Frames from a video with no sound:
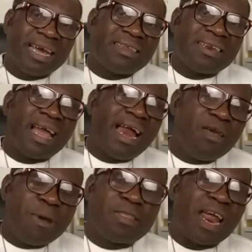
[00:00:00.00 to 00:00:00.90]
Getting the
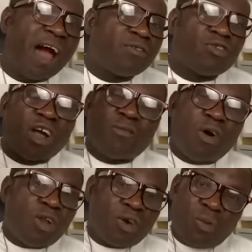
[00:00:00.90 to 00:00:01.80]
element, and I have to
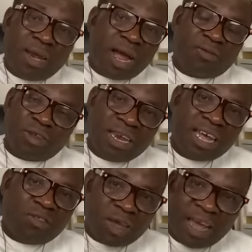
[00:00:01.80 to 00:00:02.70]
travel all the way down to
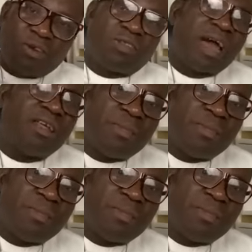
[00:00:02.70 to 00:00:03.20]
India to get those